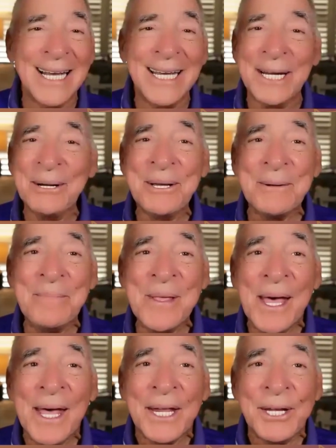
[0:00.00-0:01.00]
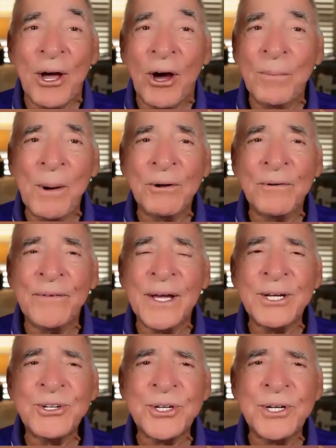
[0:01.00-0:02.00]
I hear you. No
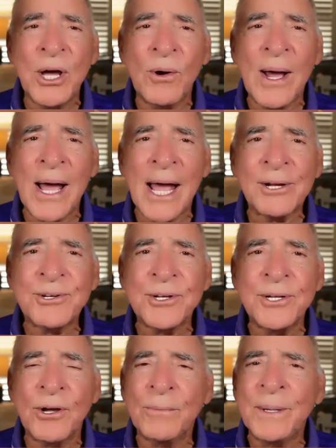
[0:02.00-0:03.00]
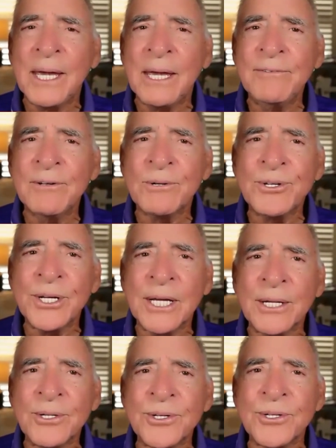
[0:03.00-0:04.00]
motivation, no action, no behavior
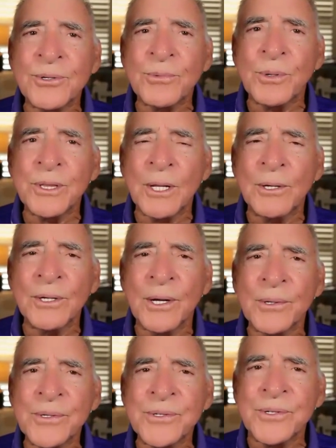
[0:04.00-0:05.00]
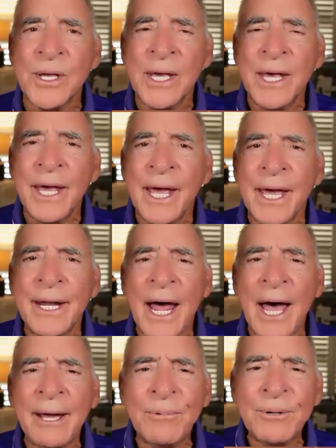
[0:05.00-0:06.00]
change with logos. And
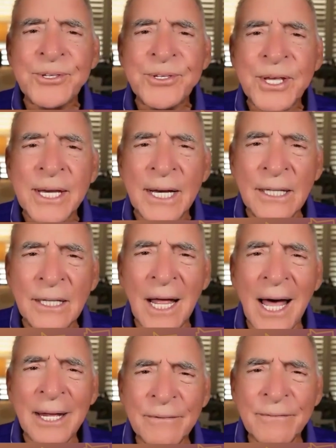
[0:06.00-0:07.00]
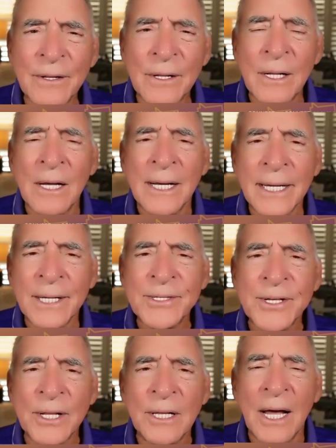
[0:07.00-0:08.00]
I would say a lot of
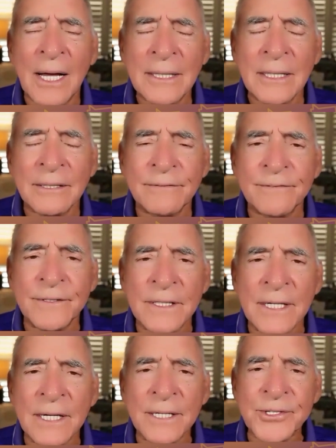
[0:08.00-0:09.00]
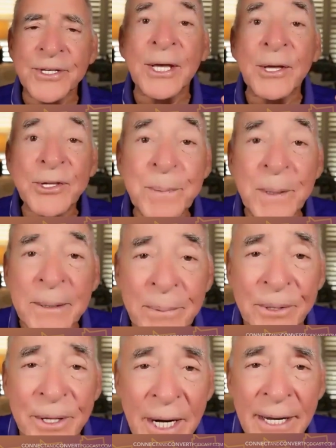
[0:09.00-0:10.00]
clients, a lot of
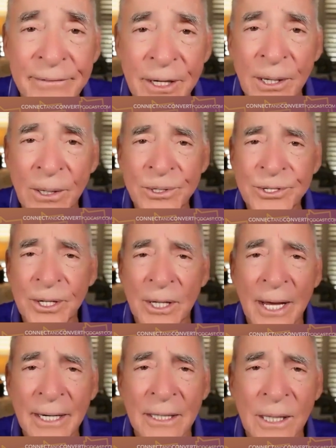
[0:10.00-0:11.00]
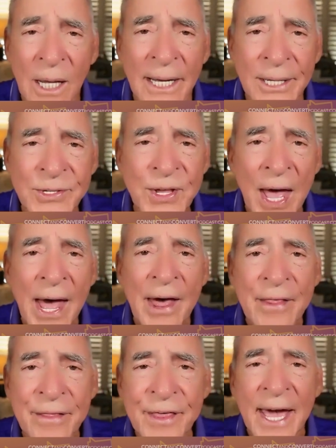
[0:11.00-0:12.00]
salespeople that I've coached, a lot of clients,
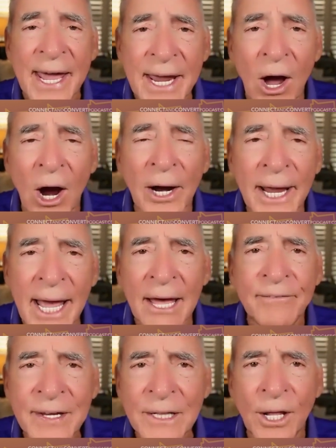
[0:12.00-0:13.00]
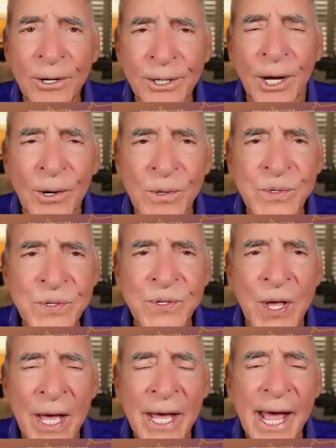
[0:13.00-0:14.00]
they are heavy
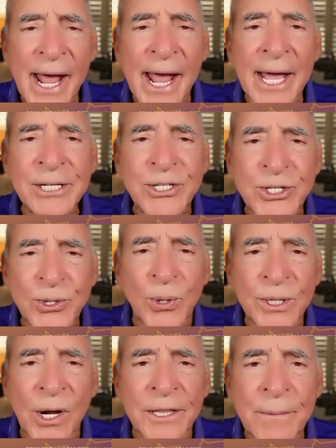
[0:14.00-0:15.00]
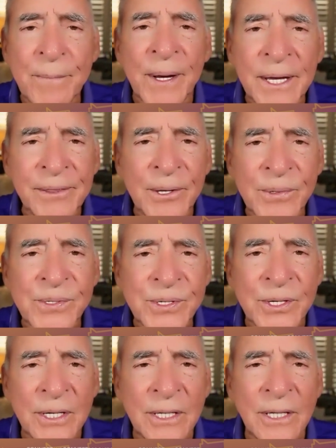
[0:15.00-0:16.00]
logos and short on the
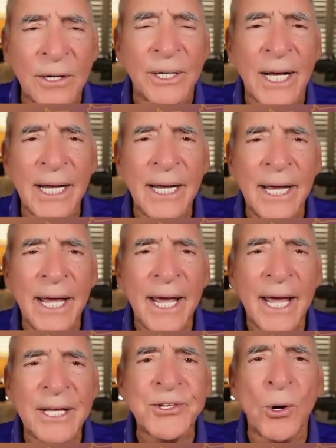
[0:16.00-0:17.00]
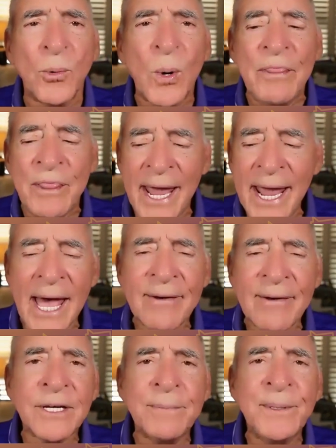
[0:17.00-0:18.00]
pathos. Okay. So when they
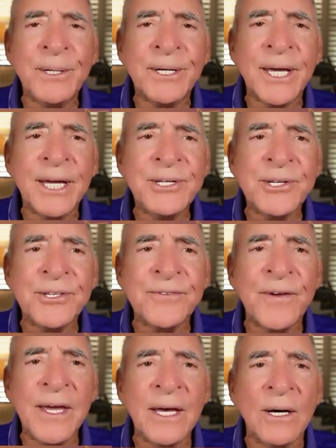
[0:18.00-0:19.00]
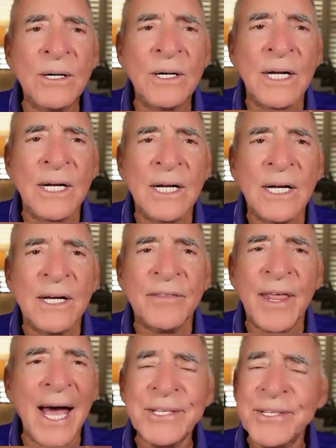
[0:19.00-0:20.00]
have a communications fail,
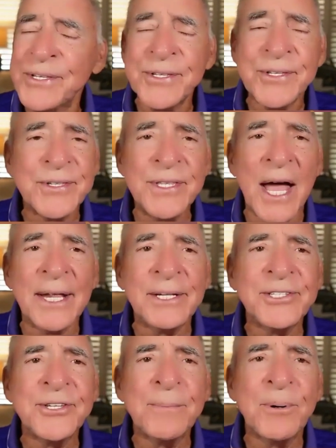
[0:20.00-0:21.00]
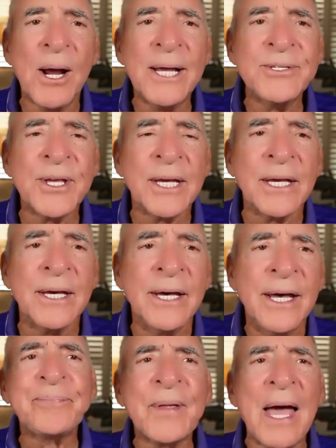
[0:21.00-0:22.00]
that's not surprising.
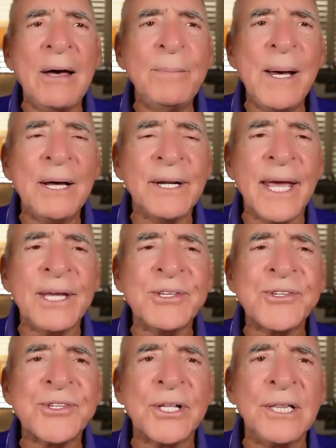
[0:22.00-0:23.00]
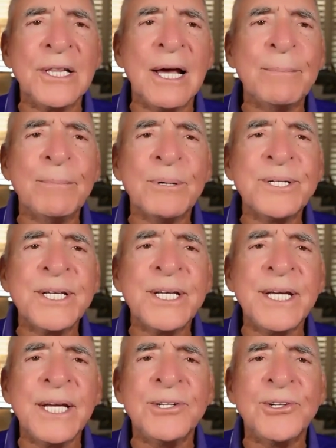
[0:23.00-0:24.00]
How about a
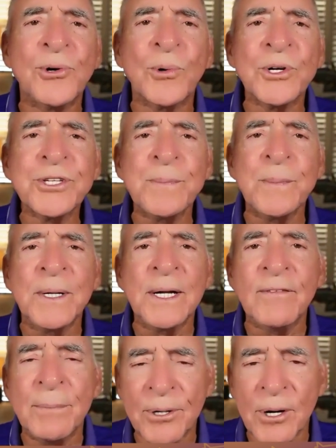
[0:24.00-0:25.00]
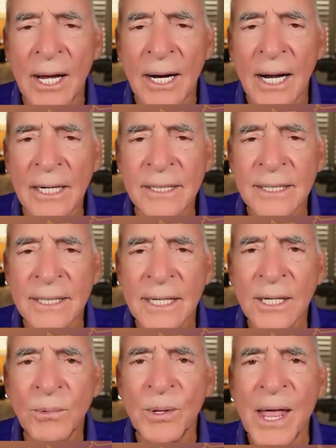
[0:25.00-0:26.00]
celebrity endorsement of a product
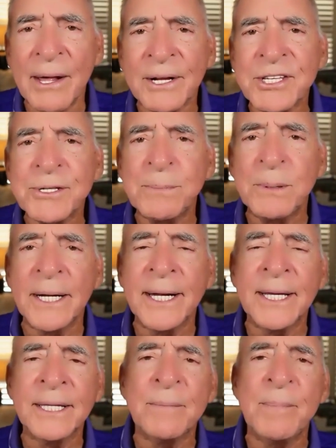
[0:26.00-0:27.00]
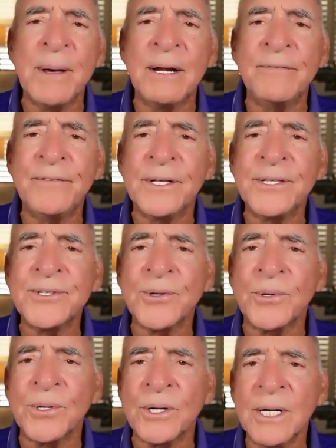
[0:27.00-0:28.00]
without explaining the benefits
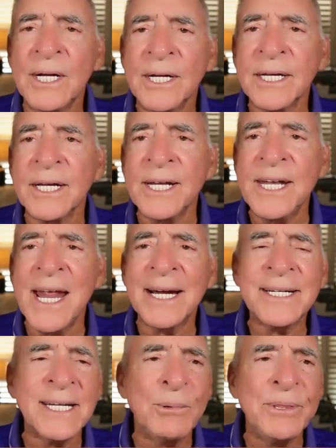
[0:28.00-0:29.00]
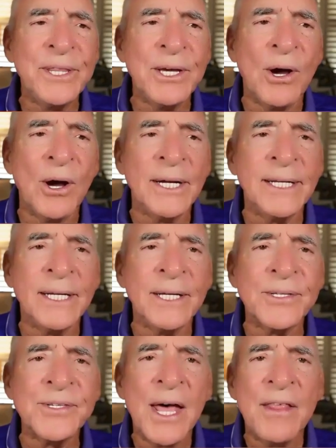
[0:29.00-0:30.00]
or connecting with the
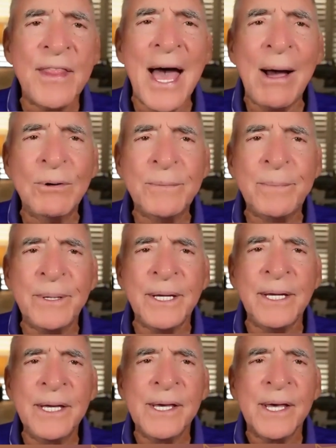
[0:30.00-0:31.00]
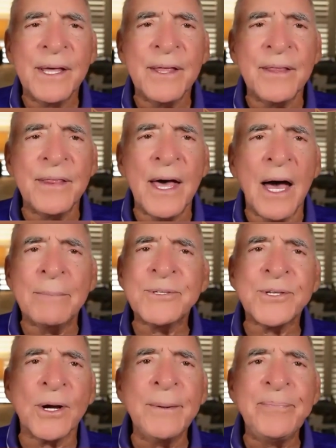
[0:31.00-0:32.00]
audience? That would be, I'm
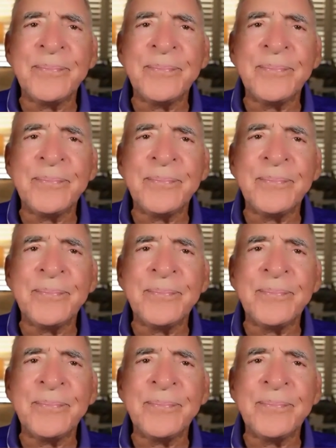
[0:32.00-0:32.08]
sorry.